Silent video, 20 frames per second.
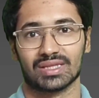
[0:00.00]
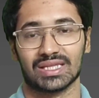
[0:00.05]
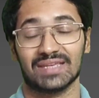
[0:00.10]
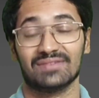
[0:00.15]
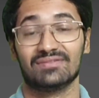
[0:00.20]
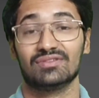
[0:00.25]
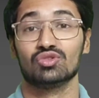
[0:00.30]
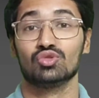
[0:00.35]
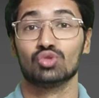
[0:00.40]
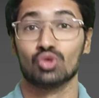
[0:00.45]

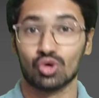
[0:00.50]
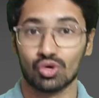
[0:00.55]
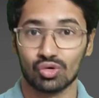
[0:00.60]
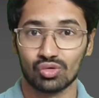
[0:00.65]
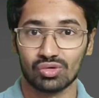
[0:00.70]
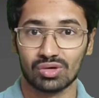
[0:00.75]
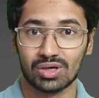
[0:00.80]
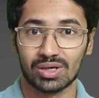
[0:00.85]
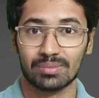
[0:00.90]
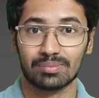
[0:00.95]
If you
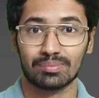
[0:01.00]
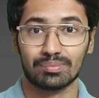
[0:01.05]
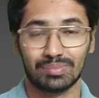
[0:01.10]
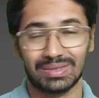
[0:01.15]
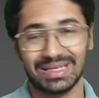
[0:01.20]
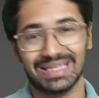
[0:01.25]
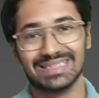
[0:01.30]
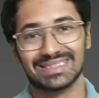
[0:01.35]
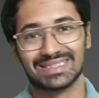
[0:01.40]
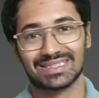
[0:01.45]
know,
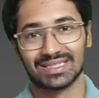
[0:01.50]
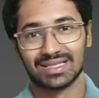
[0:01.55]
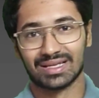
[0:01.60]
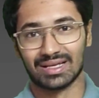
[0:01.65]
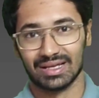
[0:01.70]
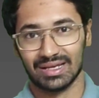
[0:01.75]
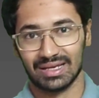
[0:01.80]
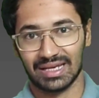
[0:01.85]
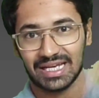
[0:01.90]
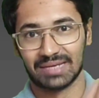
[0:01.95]
please
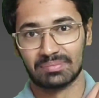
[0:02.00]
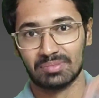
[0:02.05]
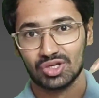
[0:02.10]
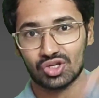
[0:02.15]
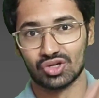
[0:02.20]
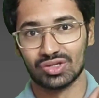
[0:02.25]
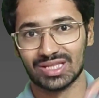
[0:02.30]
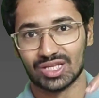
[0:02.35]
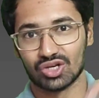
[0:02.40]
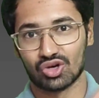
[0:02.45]
let me
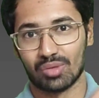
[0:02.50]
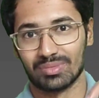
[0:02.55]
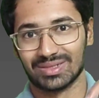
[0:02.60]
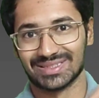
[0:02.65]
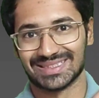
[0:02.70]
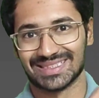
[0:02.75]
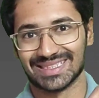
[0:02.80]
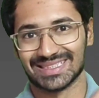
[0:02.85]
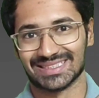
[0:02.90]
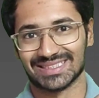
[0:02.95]
know in the
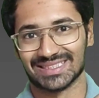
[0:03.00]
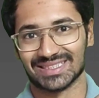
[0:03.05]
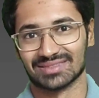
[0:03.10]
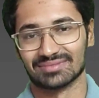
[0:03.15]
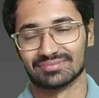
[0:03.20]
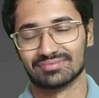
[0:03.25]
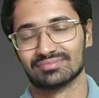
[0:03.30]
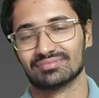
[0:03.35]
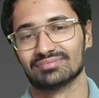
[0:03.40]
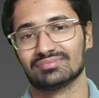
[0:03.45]
comment
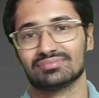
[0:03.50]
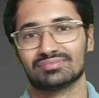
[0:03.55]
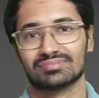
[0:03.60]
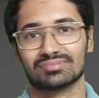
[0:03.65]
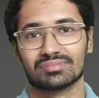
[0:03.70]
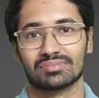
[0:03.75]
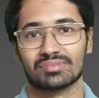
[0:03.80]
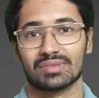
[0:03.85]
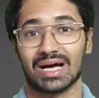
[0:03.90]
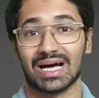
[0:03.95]
section.
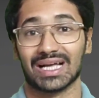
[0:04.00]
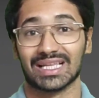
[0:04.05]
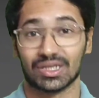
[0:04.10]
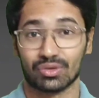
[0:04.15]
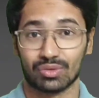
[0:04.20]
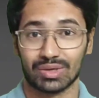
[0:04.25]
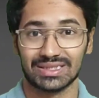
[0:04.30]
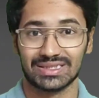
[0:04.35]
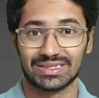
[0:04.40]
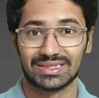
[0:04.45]

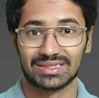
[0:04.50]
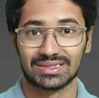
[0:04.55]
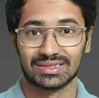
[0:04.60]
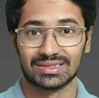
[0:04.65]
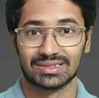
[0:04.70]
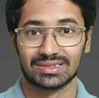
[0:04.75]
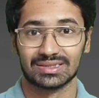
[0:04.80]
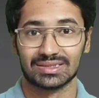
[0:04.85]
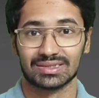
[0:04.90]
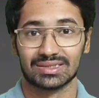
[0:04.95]
Otherwise,
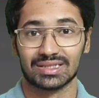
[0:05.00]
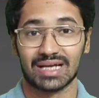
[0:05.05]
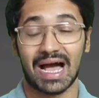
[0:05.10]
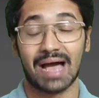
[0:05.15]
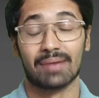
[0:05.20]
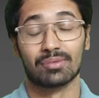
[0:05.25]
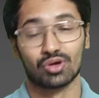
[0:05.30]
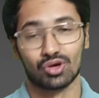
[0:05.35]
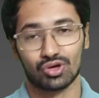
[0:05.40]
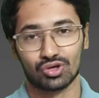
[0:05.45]

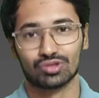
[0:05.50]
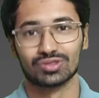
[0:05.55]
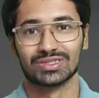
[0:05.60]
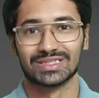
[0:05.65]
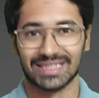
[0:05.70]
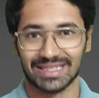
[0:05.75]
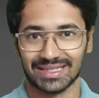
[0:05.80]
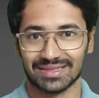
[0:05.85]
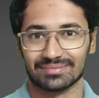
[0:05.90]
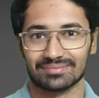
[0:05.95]
I am going to
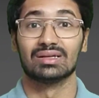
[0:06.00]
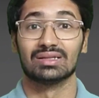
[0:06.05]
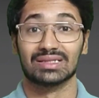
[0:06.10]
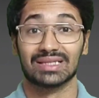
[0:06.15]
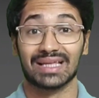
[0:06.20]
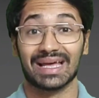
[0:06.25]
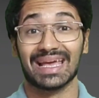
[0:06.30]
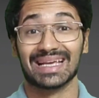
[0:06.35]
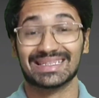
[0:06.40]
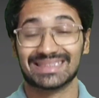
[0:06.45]
say
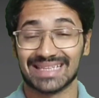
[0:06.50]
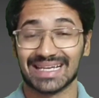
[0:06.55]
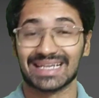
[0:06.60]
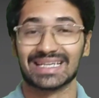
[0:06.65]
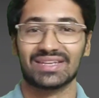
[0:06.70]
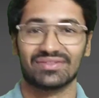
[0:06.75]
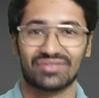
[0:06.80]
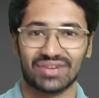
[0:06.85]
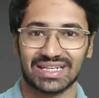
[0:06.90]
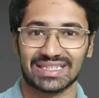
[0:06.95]
the
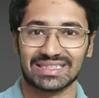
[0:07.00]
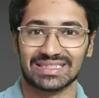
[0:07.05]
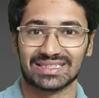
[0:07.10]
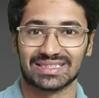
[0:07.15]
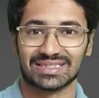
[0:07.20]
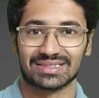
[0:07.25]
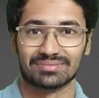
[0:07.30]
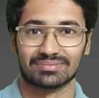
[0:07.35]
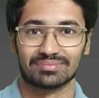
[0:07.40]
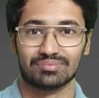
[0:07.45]
exact
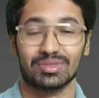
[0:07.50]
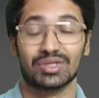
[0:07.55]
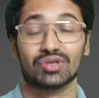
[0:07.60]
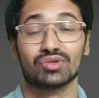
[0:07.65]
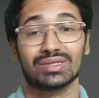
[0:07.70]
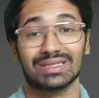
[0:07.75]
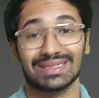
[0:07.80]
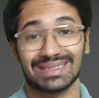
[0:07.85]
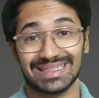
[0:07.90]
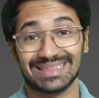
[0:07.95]
difference
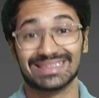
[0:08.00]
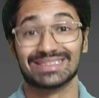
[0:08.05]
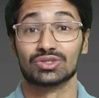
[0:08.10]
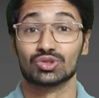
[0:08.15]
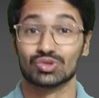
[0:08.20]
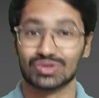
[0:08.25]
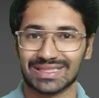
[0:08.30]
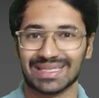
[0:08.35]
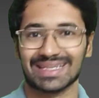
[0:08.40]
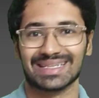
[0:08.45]
between these
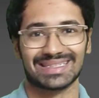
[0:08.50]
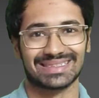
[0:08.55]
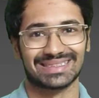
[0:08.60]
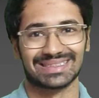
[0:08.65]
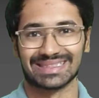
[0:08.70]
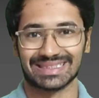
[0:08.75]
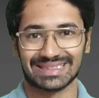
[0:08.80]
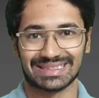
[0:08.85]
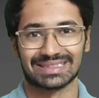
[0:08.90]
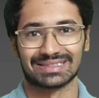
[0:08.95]
two
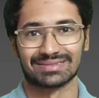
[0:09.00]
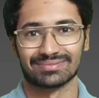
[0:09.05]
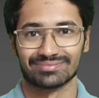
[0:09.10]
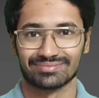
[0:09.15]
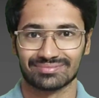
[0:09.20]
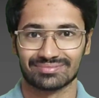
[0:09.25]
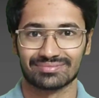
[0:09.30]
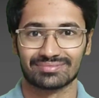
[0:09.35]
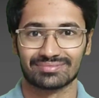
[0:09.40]
sentences.